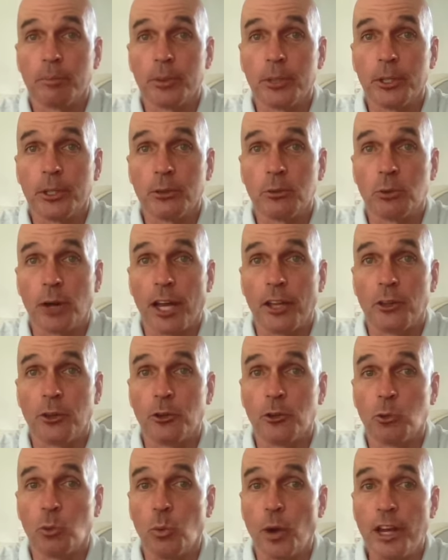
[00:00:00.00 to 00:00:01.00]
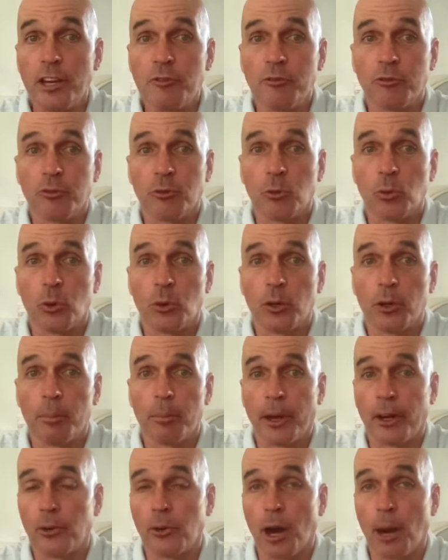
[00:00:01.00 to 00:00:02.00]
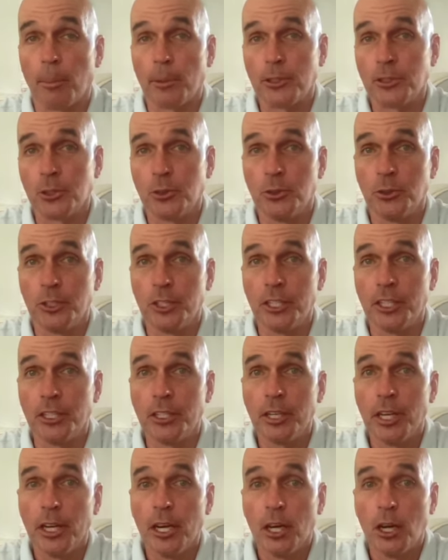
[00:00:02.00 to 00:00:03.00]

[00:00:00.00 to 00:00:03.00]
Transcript: but rather to wait for a better opportunity,